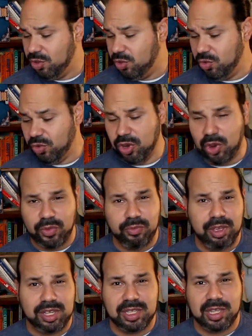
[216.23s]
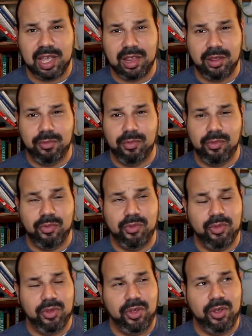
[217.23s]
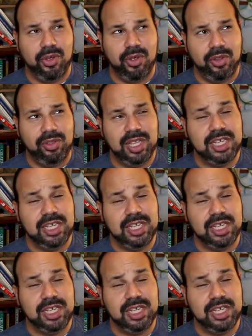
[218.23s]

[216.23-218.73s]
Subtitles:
because the